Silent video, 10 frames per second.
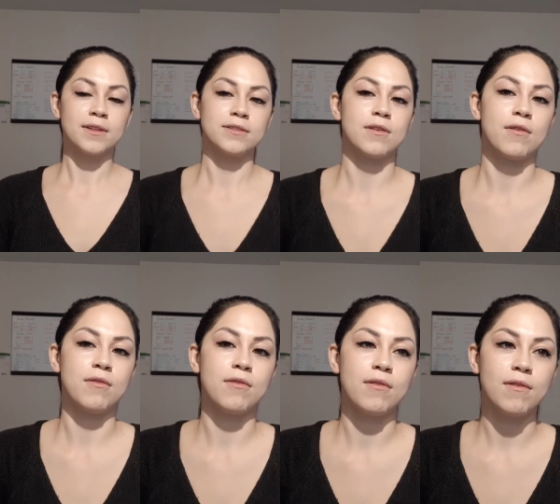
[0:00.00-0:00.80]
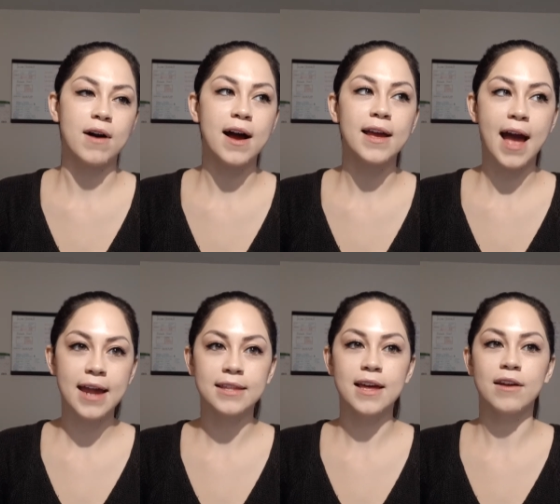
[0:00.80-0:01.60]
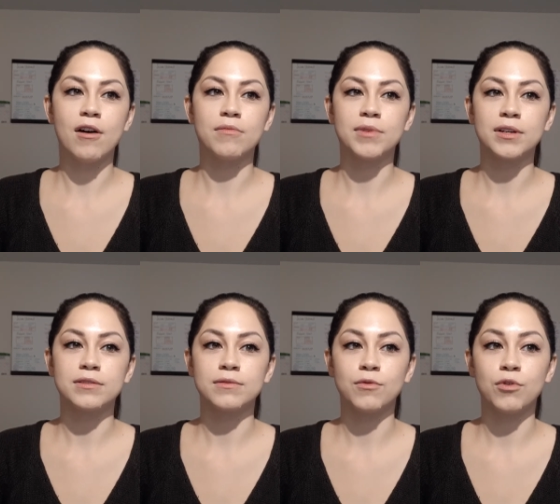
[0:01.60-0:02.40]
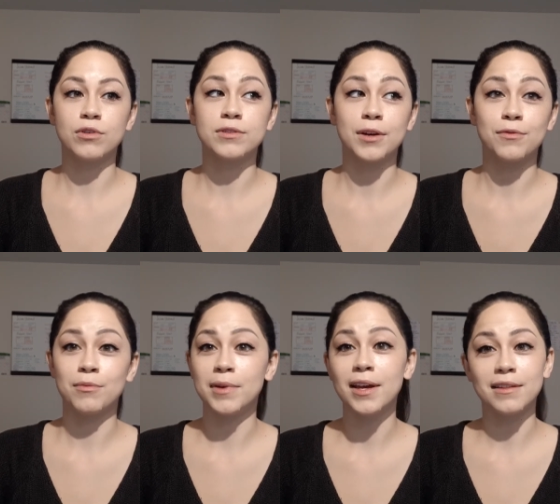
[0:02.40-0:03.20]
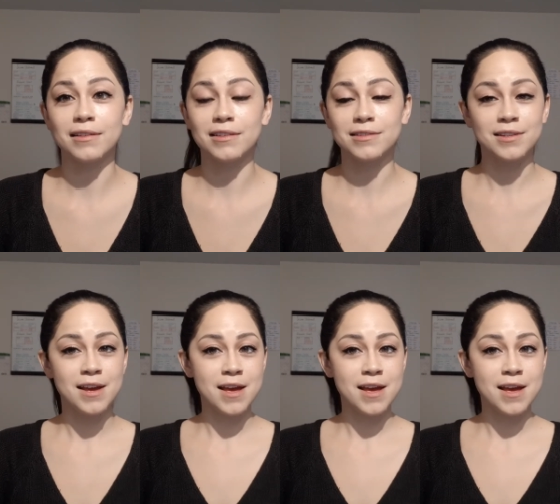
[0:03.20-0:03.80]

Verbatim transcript: So I added that on because, of course, like for me, I think that's